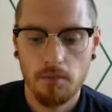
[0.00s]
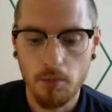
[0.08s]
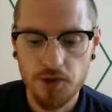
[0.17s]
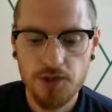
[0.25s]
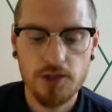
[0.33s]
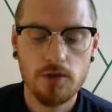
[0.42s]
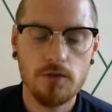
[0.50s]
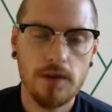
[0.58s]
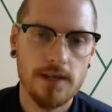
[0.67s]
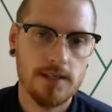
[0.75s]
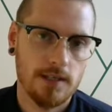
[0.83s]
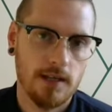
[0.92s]
Must do
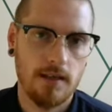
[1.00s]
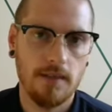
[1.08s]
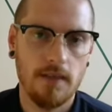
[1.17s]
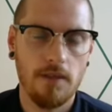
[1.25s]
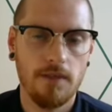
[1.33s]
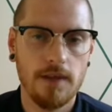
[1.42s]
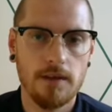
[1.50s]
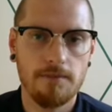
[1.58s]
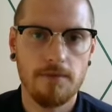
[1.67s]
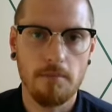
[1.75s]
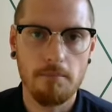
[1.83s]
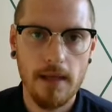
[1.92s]
this in the
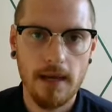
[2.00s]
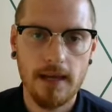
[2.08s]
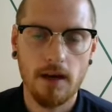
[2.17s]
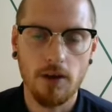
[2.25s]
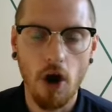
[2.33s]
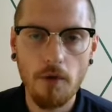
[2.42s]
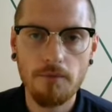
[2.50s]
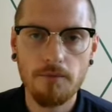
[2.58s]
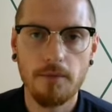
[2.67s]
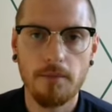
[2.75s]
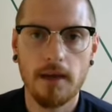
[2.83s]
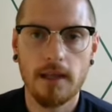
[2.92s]
familiar and
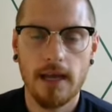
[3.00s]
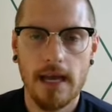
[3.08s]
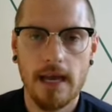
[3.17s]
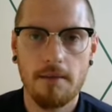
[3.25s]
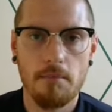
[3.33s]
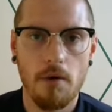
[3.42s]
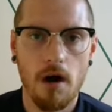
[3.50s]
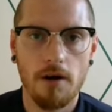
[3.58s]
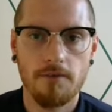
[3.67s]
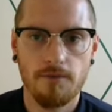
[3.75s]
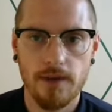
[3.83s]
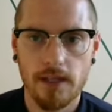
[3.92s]
unfamiliar
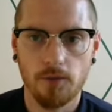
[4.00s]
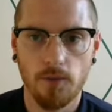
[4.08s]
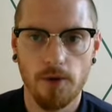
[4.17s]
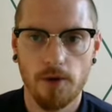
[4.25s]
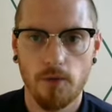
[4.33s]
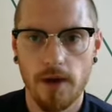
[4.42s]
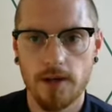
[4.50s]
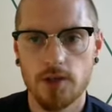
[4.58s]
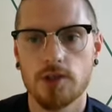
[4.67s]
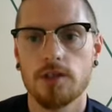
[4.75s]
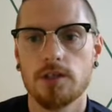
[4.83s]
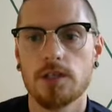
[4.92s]
8-mark fieldwork
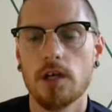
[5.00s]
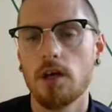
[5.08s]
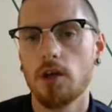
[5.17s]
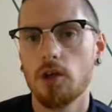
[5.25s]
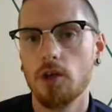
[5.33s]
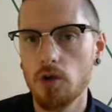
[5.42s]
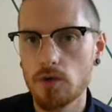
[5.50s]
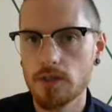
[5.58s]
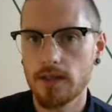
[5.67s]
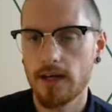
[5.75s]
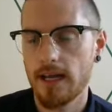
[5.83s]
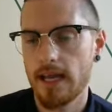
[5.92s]
questions
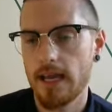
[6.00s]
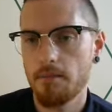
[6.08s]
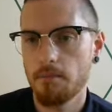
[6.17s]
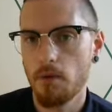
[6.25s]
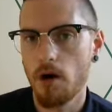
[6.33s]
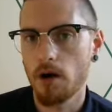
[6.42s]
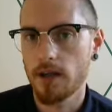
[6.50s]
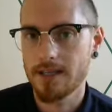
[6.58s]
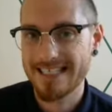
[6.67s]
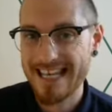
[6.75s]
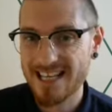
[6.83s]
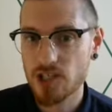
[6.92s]
using that 8-mark
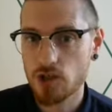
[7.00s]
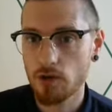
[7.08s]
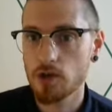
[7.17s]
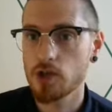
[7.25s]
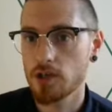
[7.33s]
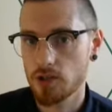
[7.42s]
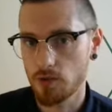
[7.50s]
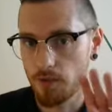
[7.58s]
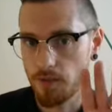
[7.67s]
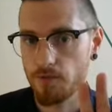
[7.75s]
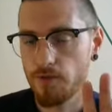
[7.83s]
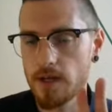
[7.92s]
assess structure, so
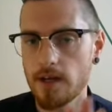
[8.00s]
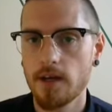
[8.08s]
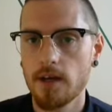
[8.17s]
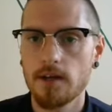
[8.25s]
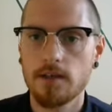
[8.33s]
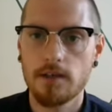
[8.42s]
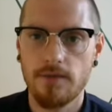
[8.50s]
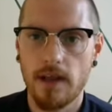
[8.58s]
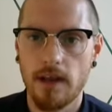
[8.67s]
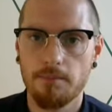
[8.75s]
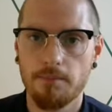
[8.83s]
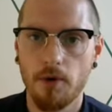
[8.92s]
3
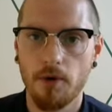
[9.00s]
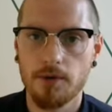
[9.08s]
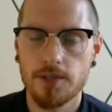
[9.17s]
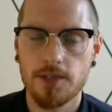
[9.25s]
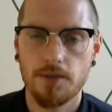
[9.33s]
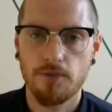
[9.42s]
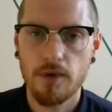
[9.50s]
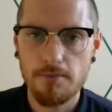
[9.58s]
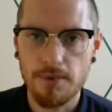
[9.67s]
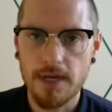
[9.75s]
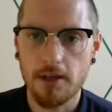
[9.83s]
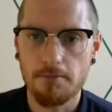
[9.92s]
developed points,
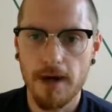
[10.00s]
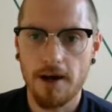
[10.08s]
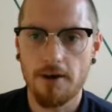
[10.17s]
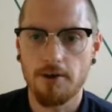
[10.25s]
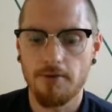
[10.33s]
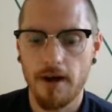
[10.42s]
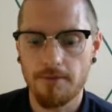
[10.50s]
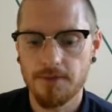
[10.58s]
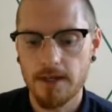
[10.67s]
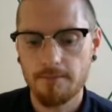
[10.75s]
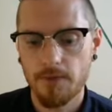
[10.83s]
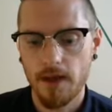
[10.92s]
3 PL
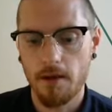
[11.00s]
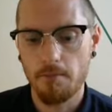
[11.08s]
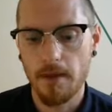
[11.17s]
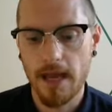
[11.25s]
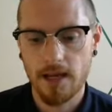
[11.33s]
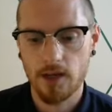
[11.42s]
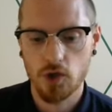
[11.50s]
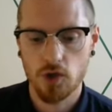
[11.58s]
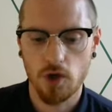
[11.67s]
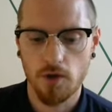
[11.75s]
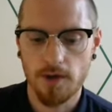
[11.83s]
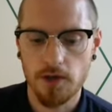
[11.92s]
paragraphs, and making
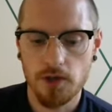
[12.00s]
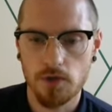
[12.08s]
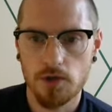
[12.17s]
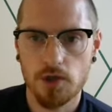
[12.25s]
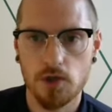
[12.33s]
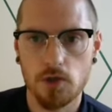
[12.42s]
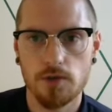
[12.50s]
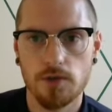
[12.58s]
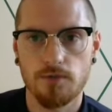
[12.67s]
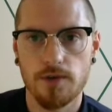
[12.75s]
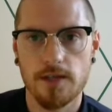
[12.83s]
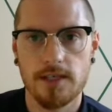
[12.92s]
sure that you do a 2
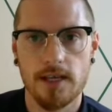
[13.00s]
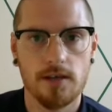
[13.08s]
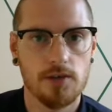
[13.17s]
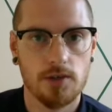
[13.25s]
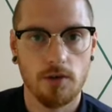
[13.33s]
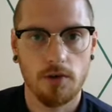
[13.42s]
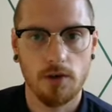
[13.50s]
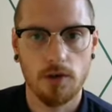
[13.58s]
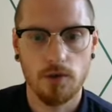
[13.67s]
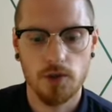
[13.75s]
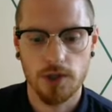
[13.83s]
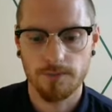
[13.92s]
to 3 sentence
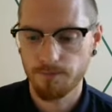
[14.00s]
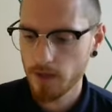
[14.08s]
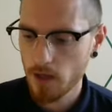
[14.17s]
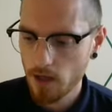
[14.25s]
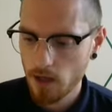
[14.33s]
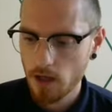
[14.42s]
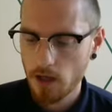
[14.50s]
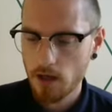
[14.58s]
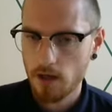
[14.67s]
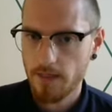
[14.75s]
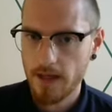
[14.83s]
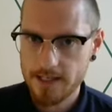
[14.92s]
conclusion.
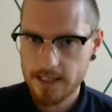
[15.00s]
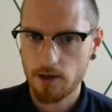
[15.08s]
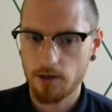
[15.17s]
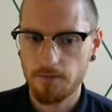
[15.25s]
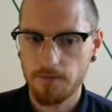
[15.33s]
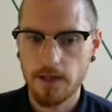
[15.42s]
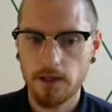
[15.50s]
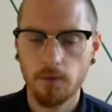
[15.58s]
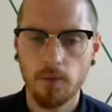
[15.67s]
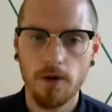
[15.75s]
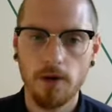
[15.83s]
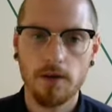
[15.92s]
That's it on
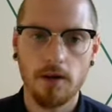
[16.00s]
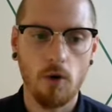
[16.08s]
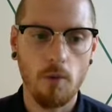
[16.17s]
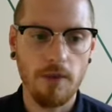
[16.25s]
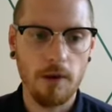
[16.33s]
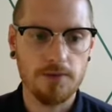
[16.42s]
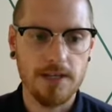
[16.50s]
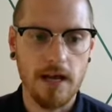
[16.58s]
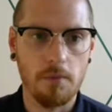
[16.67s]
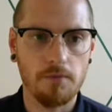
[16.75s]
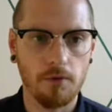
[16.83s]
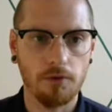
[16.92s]
fieldwork. I hope that was
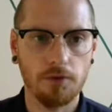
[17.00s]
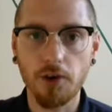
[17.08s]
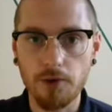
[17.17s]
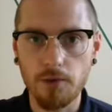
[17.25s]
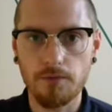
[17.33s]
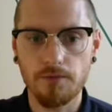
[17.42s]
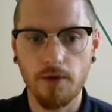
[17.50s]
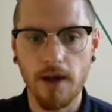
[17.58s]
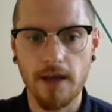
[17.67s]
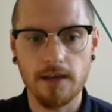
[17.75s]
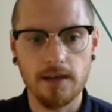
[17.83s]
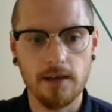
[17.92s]
helpful. Sorry
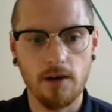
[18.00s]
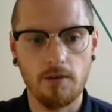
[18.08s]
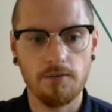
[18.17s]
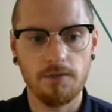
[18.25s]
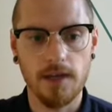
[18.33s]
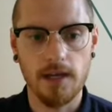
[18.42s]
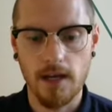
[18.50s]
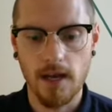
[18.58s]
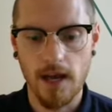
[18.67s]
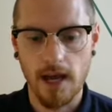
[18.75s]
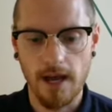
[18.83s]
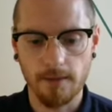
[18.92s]
for any of
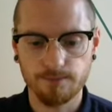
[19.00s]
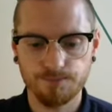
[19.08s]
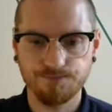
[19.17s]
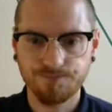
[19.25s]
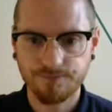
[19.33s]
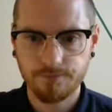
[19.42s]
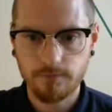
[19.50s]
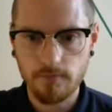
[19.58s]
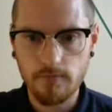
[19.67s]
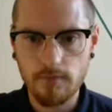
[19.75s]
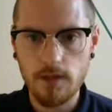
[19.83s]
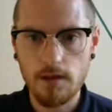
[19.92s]
the
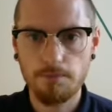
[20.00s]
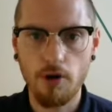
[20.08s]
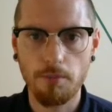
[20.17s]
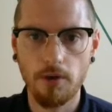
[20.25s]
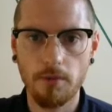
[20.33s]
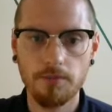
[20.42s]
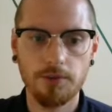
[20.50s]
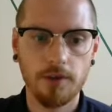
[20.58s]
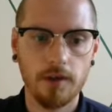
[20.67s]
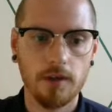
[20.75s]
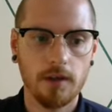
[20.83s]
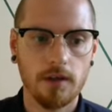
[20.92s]

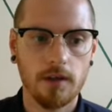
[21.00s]
problems.